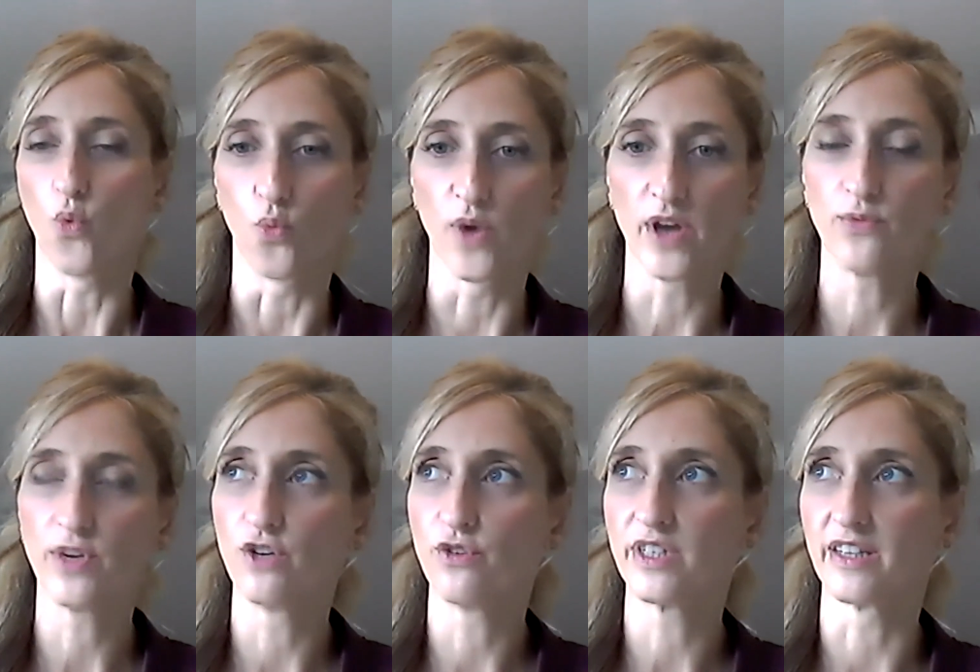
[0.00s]
When we
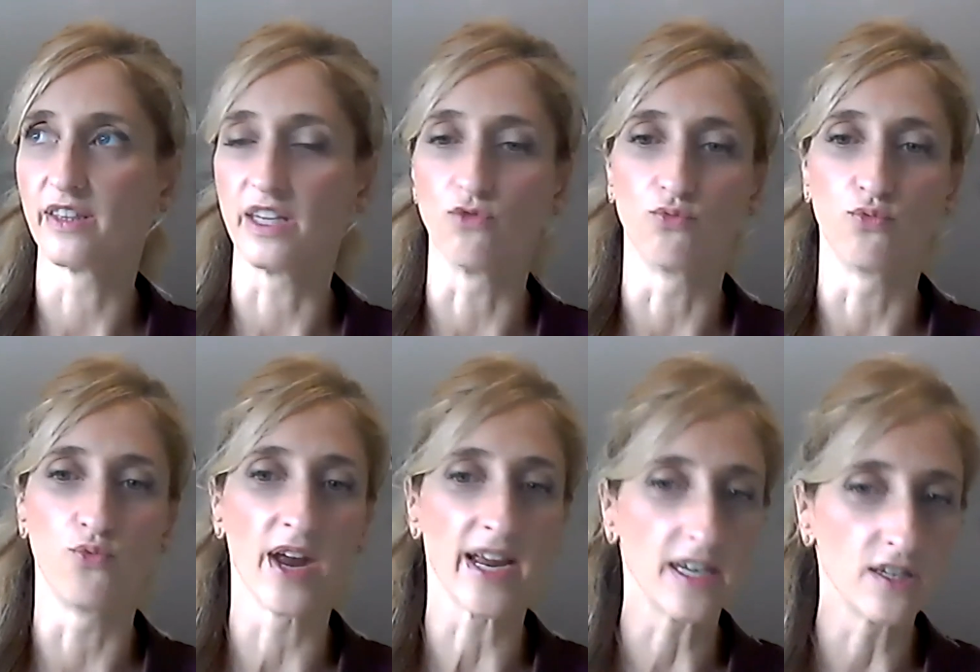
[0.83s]
looked at the
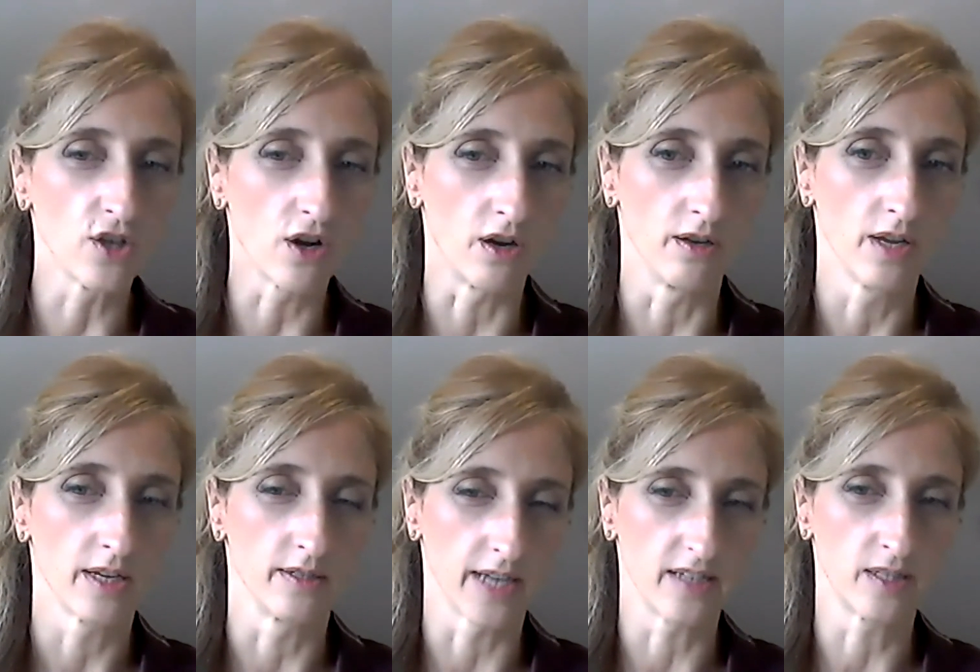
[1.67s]
RADAR
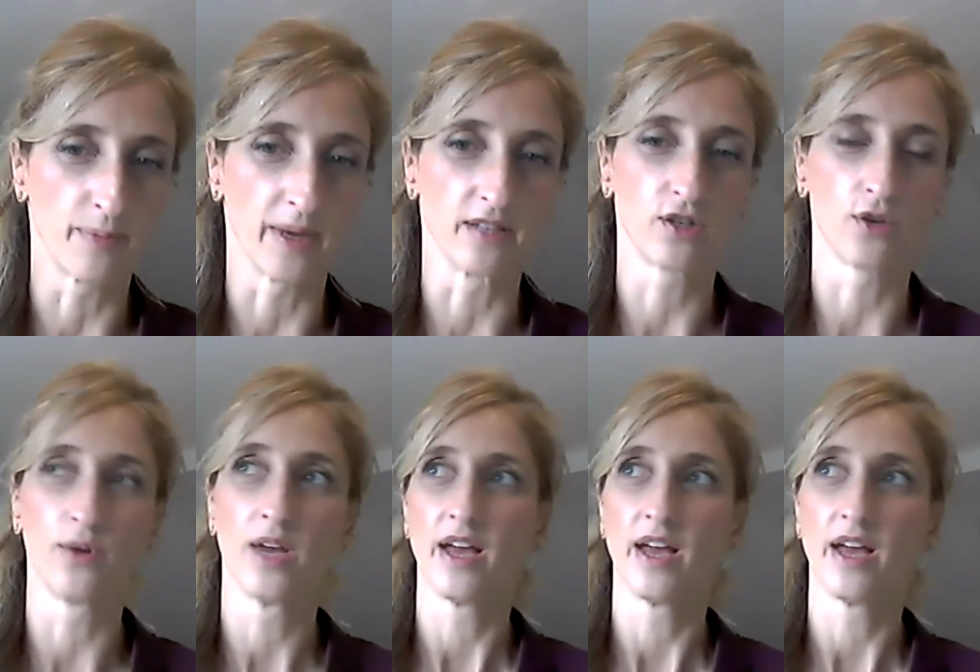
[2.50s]
database, so